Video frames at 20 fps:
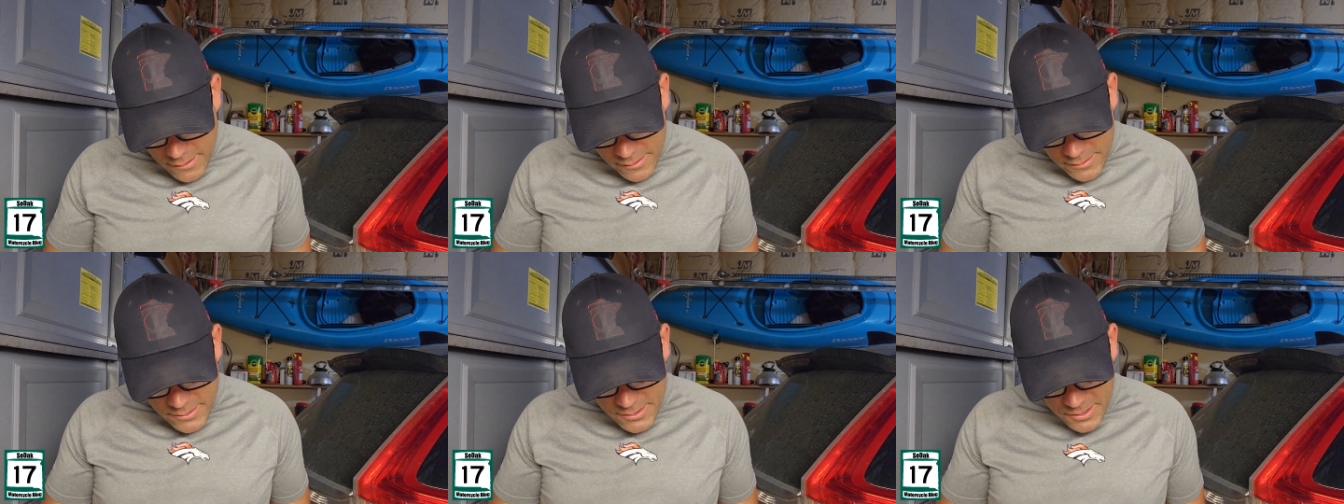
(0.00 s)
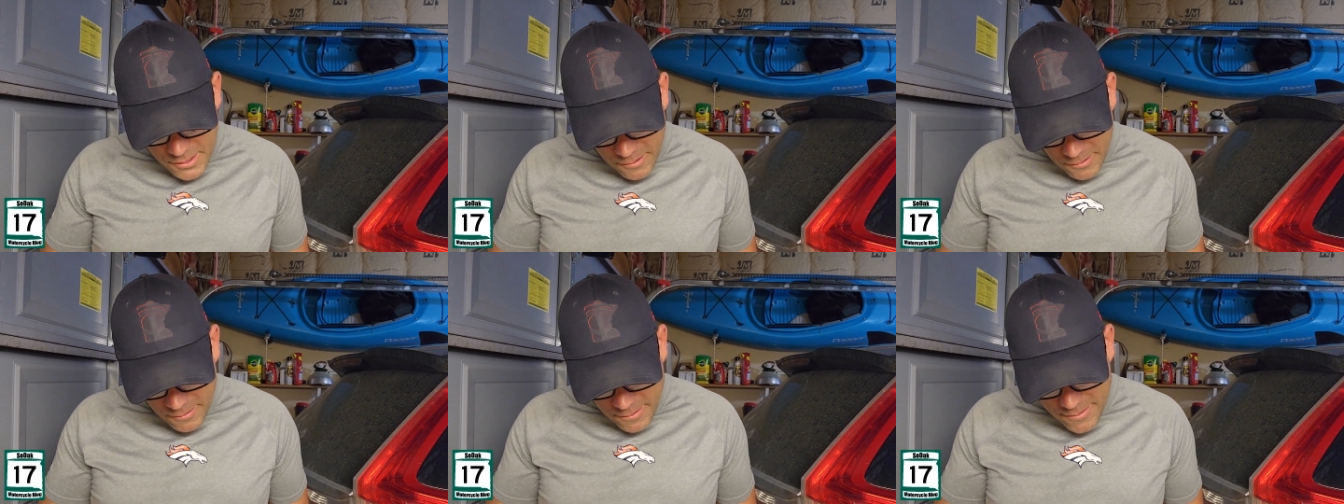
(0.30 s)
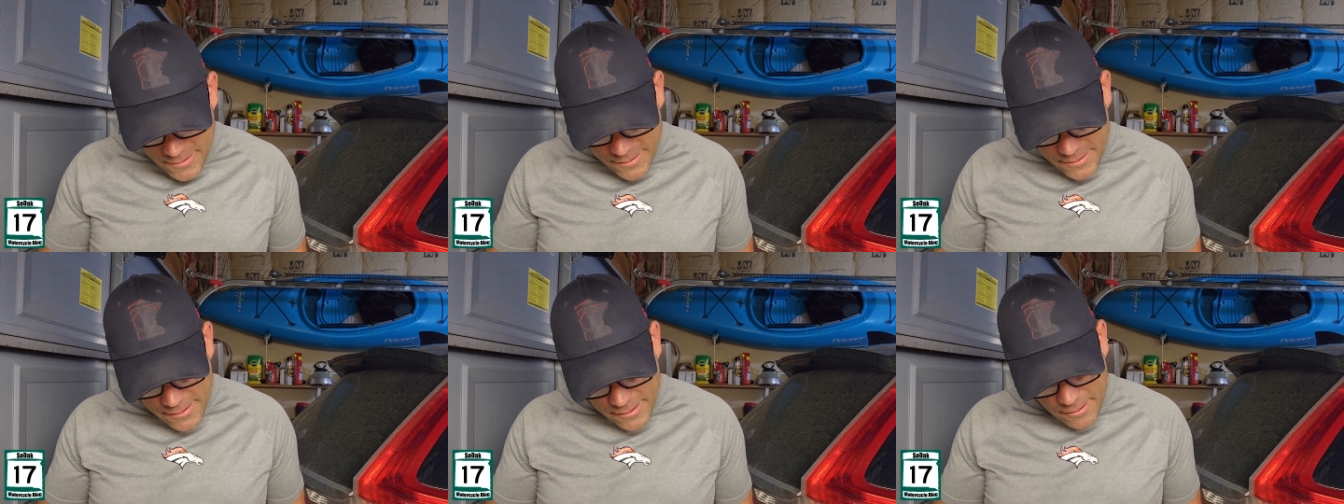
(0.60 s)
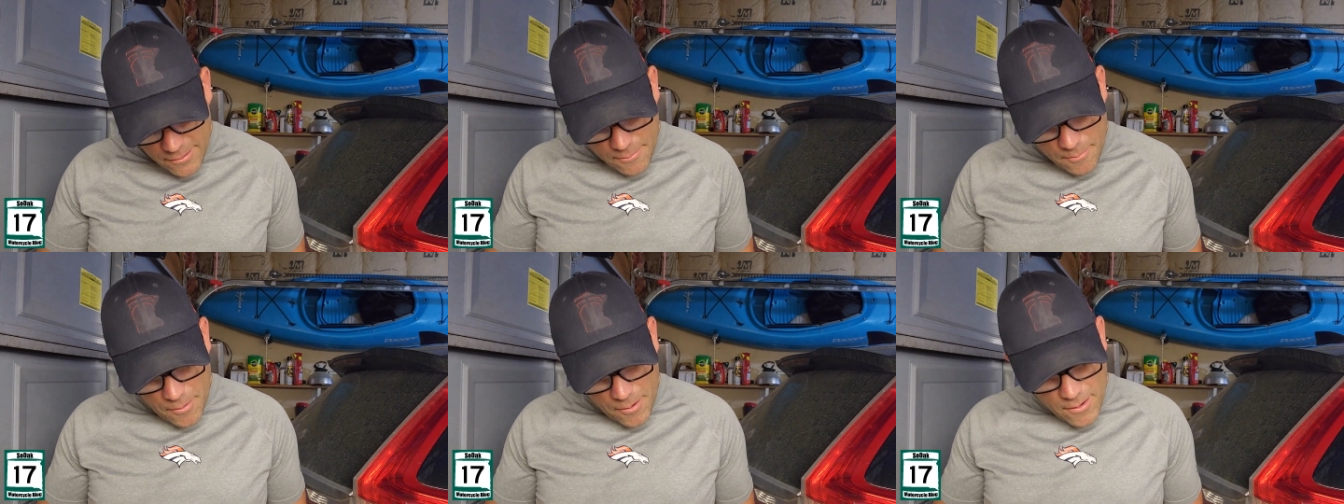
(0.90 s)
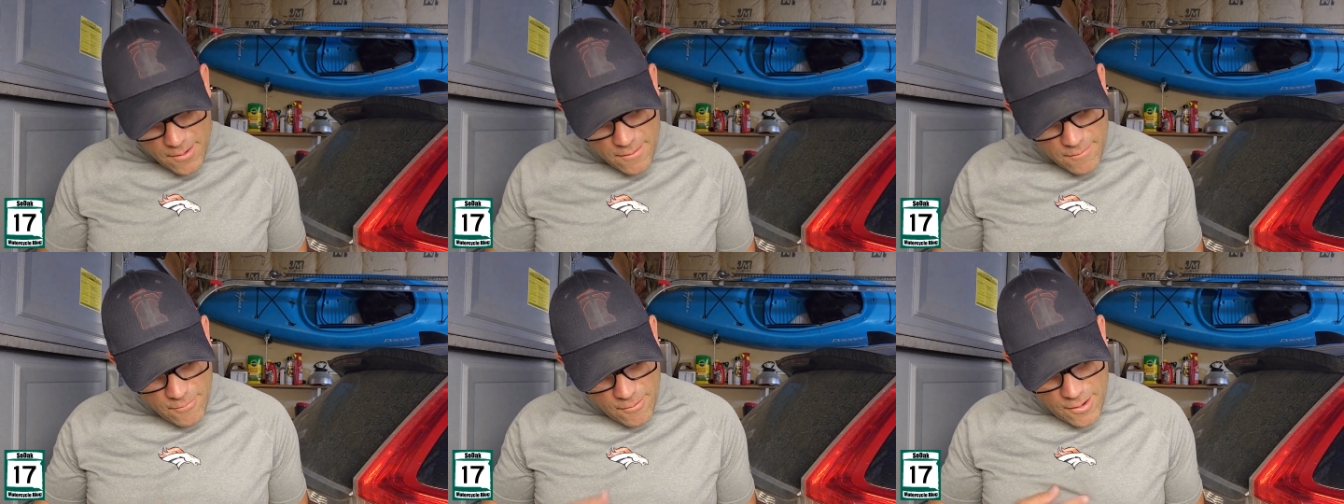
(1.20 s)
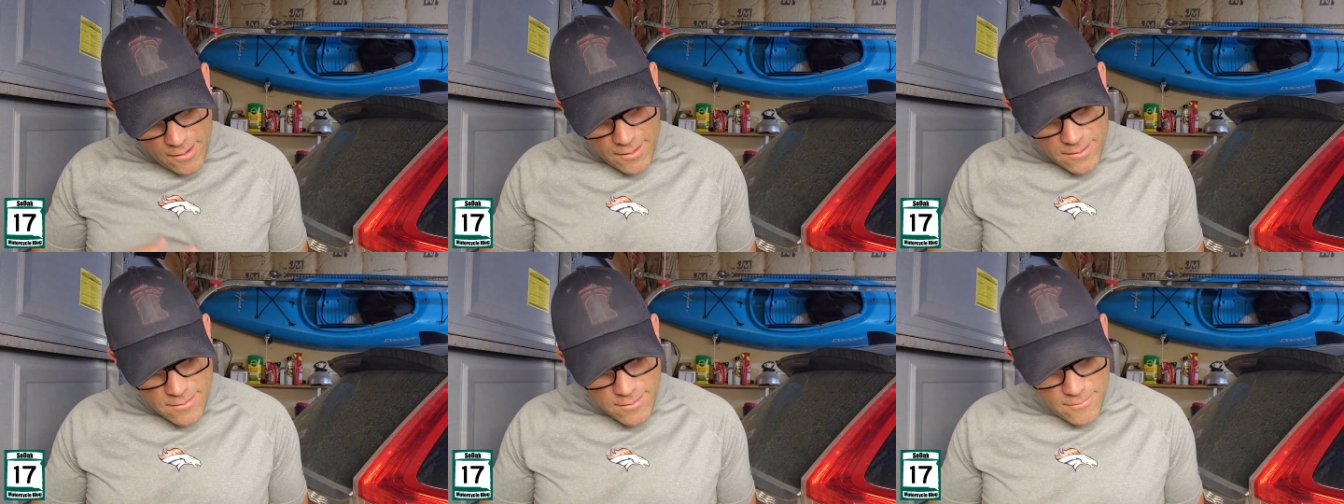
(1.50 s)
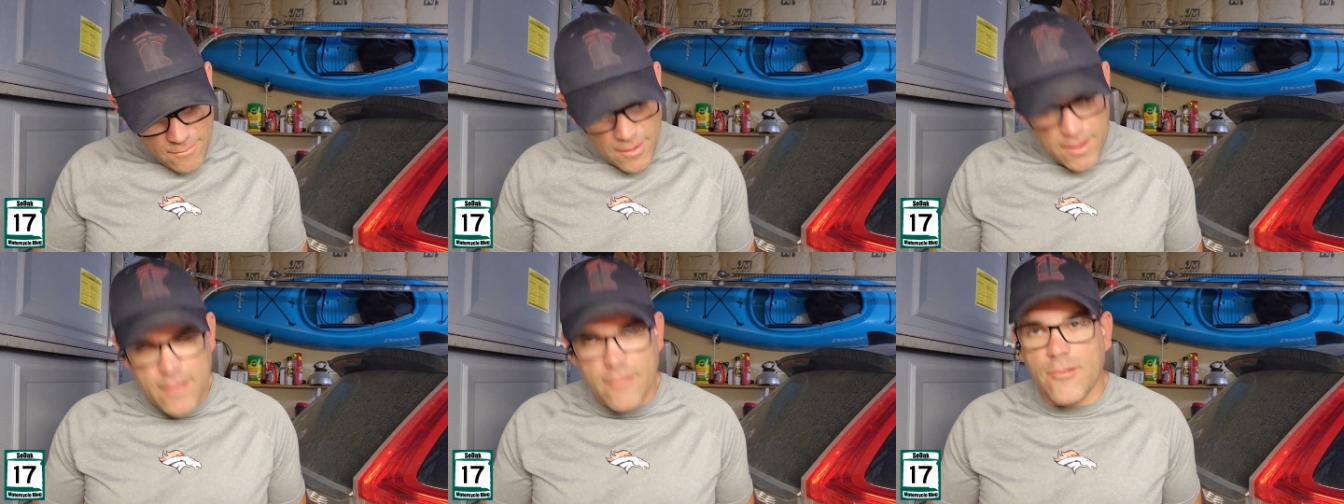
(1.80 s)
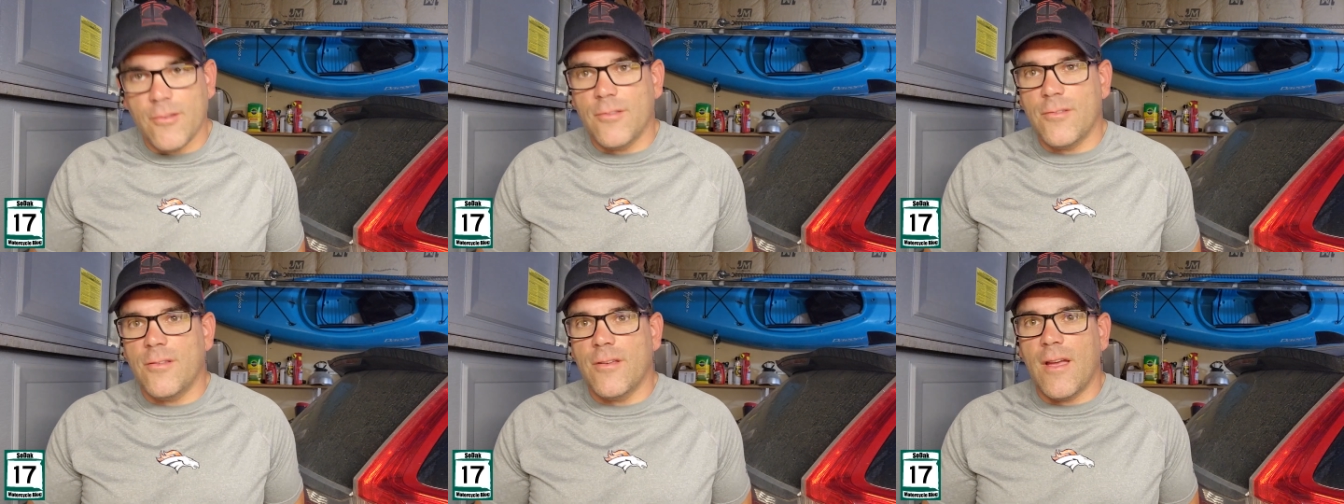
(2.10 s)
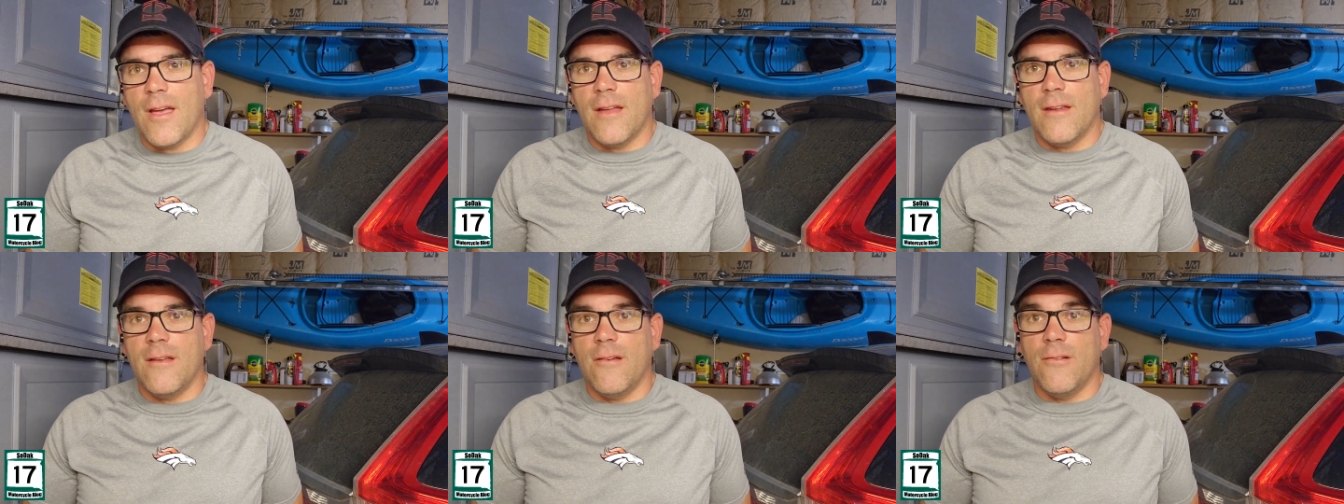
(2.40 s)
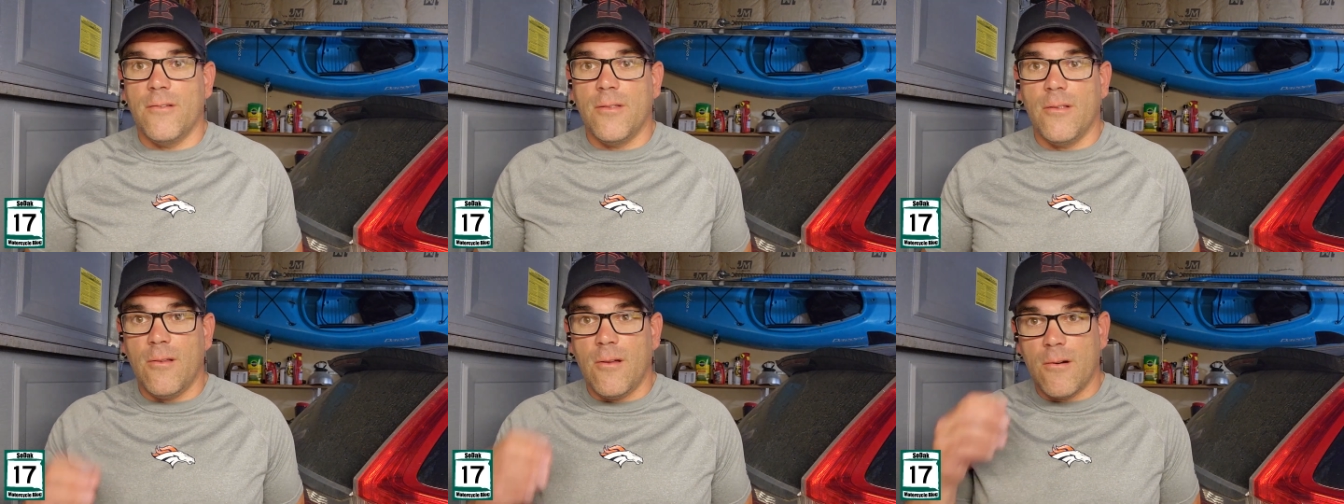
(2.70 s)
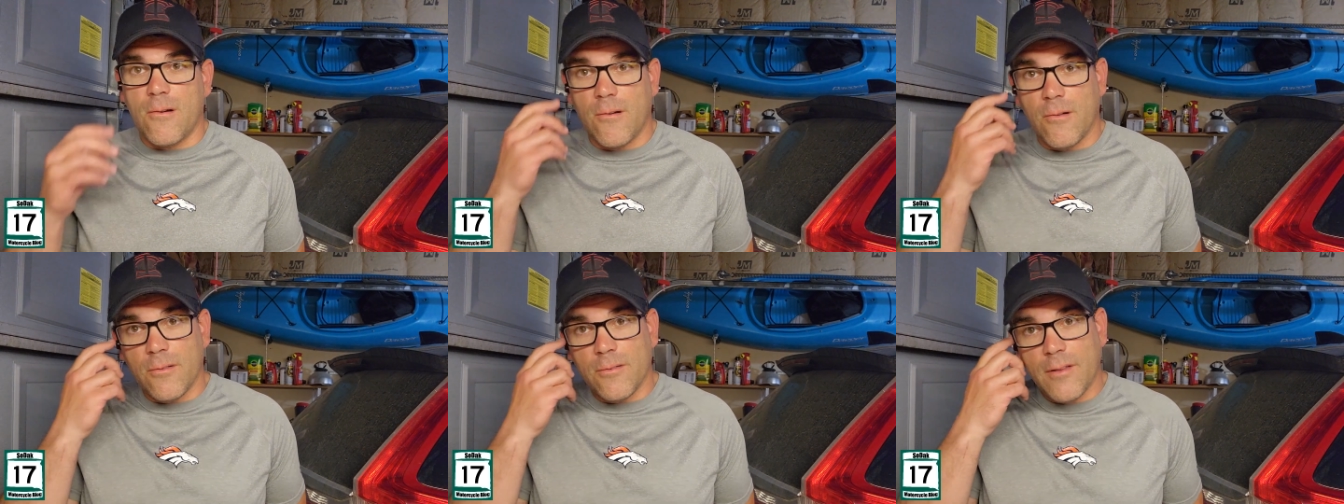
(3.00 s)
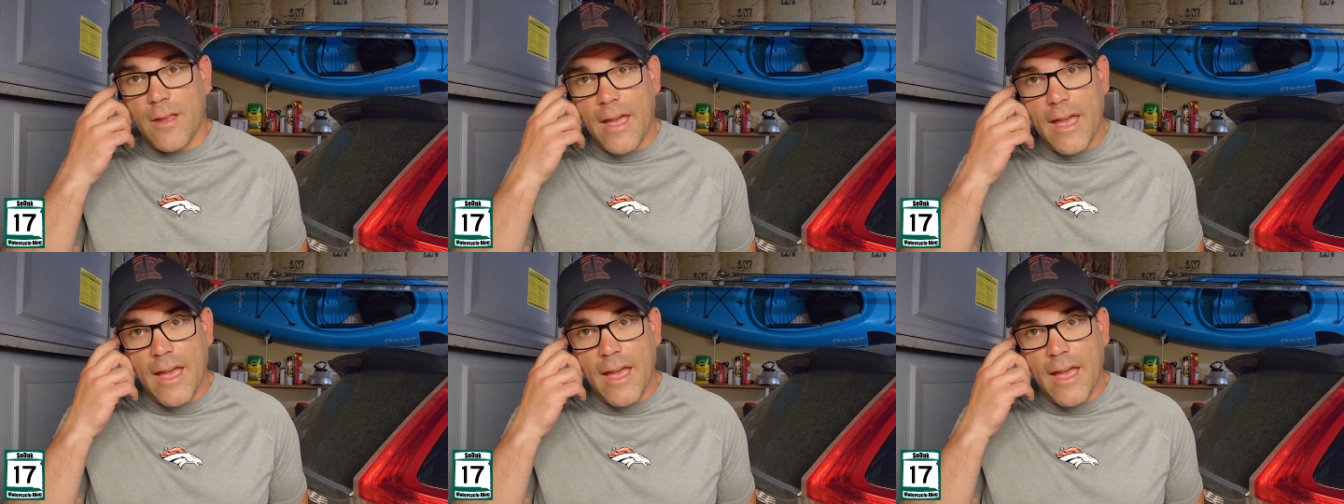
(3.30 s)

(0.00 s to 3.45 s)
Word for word: So another part of rally survival is you got to deal with the locals,